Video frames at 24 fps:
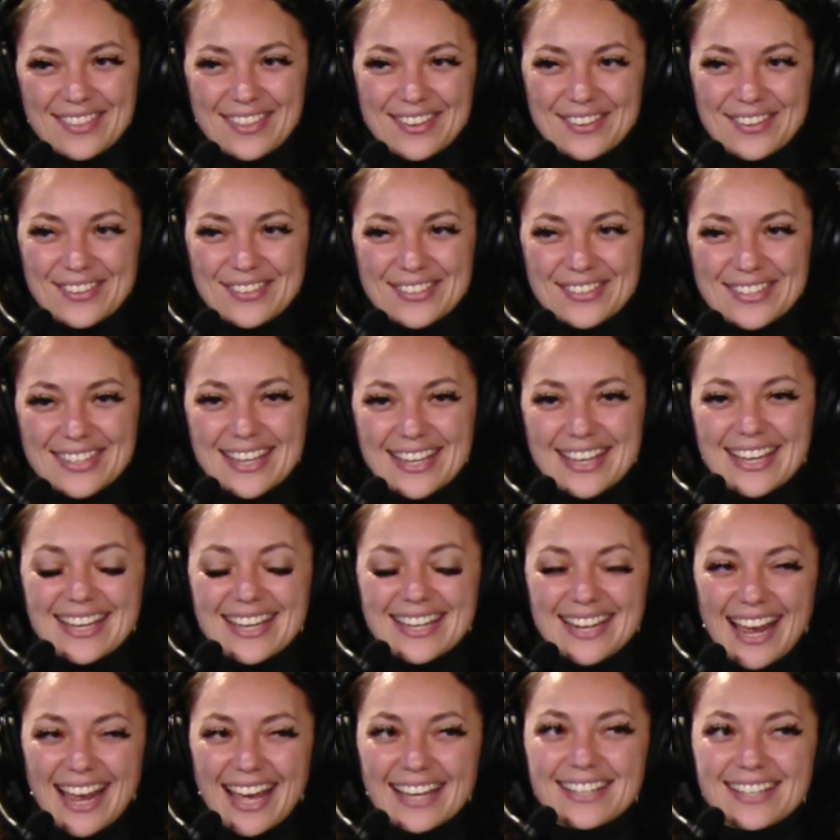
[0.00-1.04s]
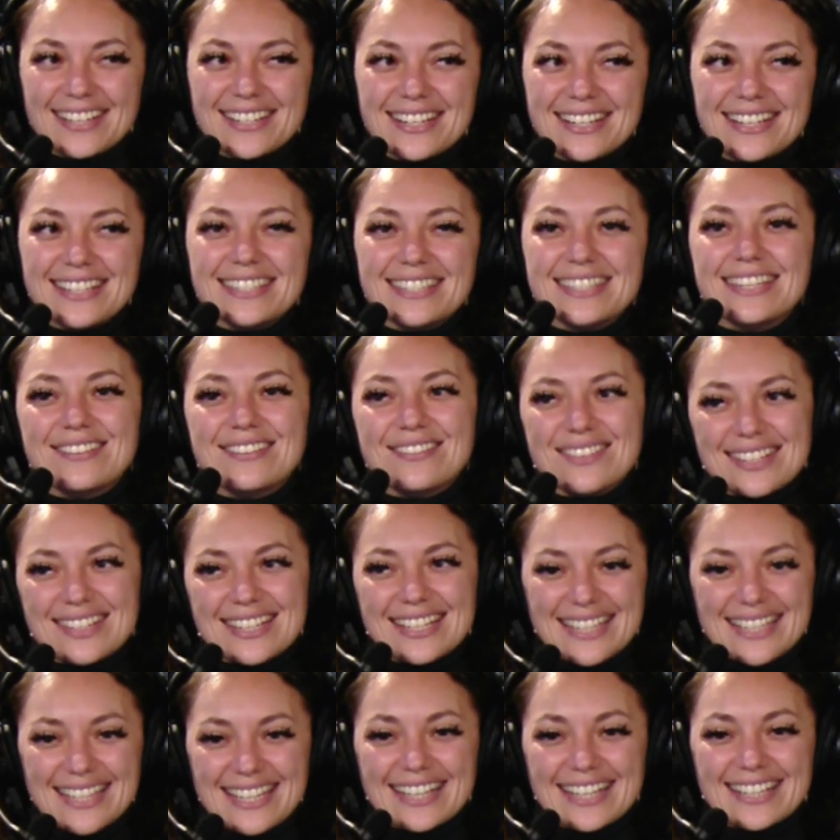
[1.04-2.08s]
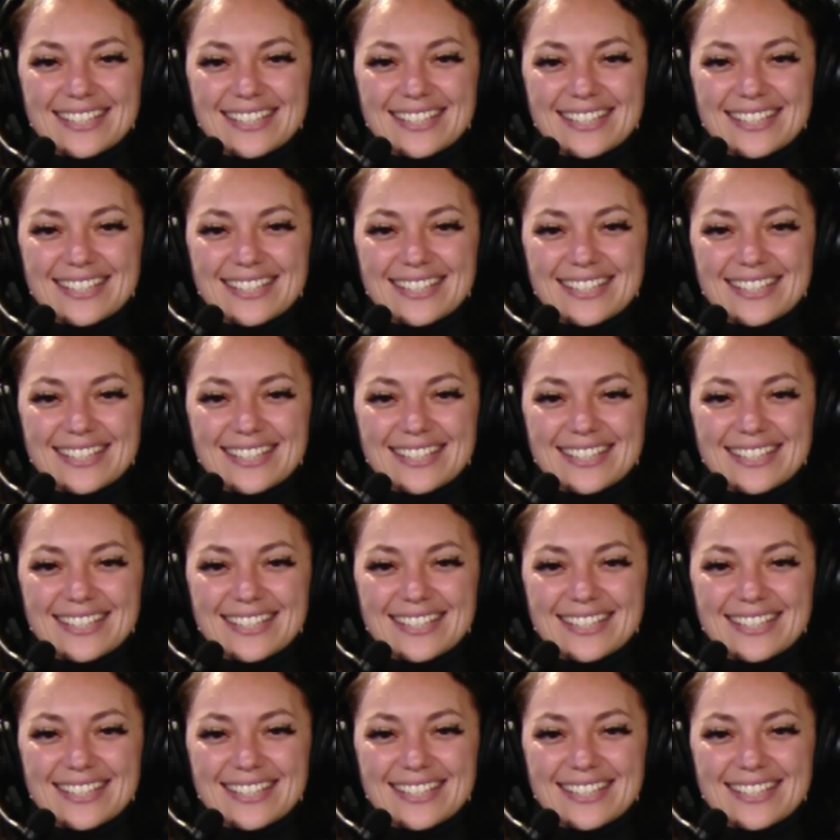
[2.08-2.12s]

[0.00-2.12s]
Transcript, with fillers: those uh, analogies and they really click.